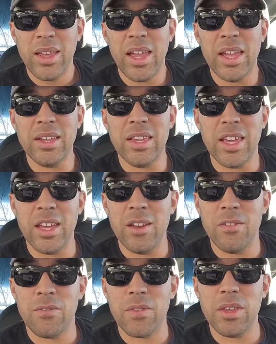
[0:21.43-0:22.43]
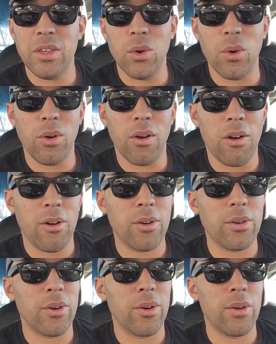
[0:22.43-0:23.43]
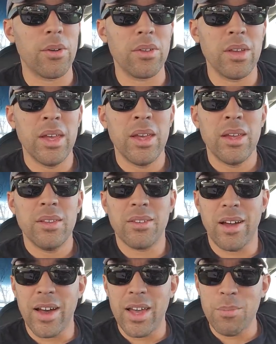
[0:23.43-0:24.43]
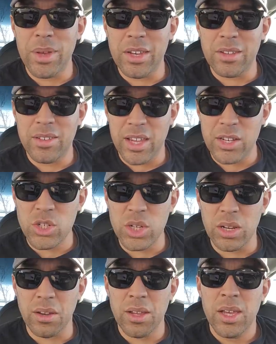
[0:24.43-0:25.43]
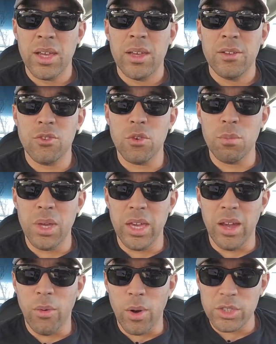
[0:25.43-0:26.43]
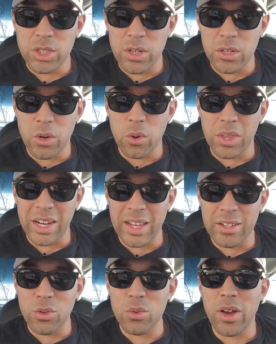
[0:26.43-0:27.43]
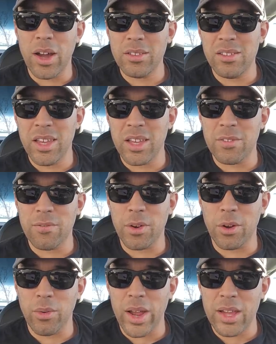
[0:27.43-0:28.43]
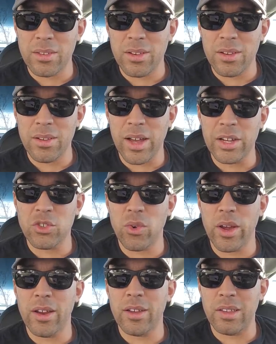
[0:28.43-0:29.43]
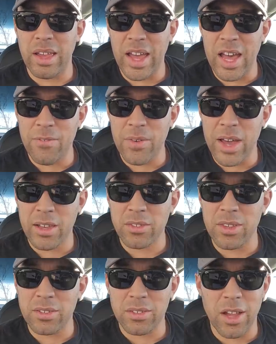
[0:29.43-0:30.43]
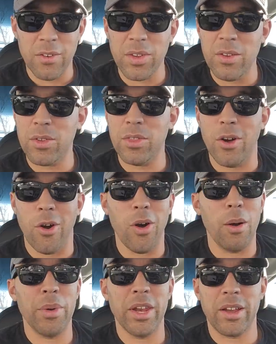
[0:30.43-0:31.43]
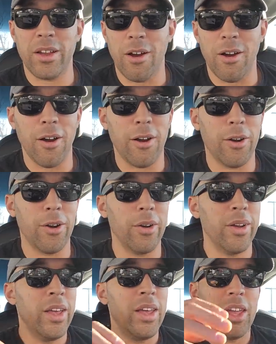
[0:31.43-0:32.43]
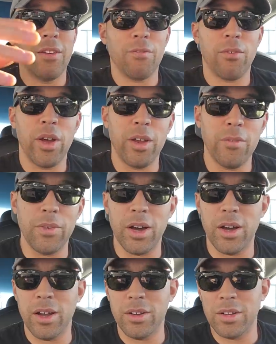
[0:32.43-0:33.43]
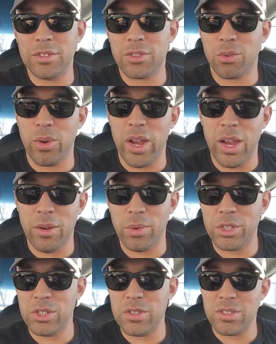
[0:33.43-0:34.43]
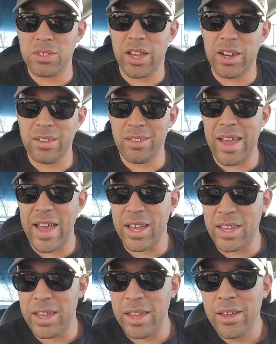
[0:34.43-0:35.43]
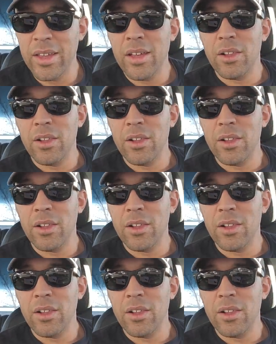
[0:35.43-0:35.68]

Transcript: and give your hard-earned time and attention to me. I want you to know that I do not take it for granted. I try not to half ass this stuff, even though I'm in a car or in front of a, a screen, which is kind of tacky.